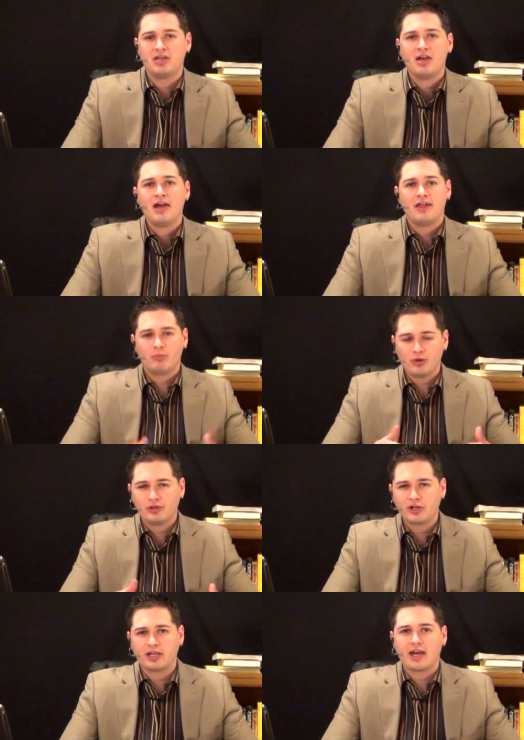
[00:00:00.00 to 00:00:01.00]
and they're both
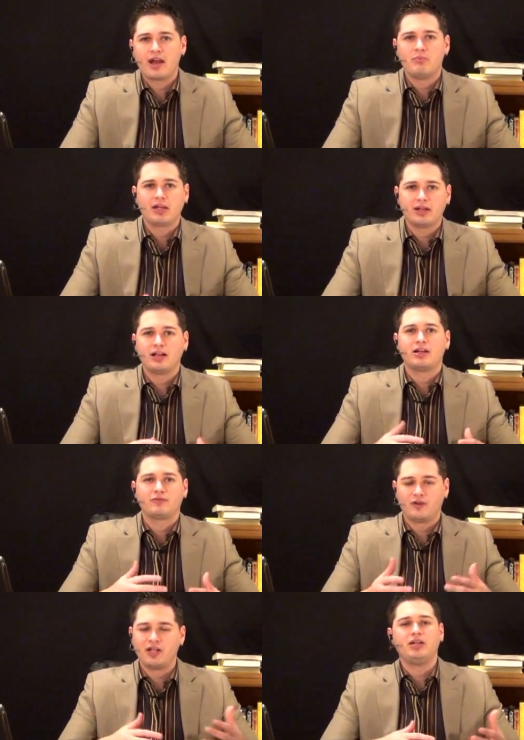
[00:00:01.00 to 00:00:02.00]
looking at him, making like
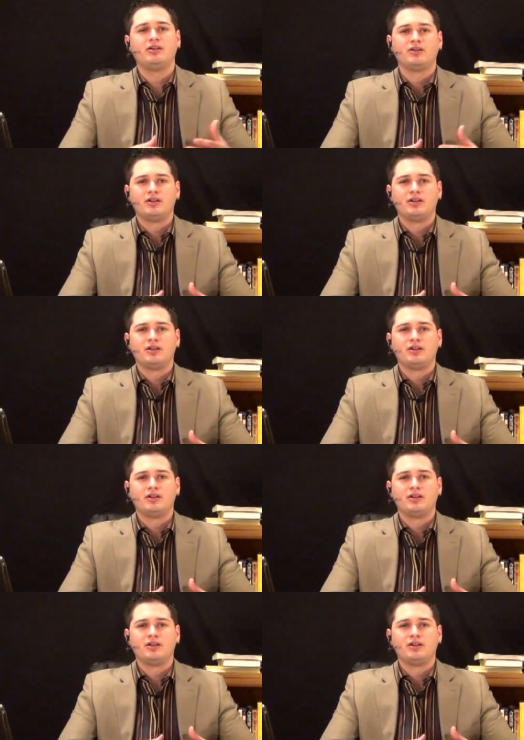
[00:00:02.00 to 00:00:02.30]
funny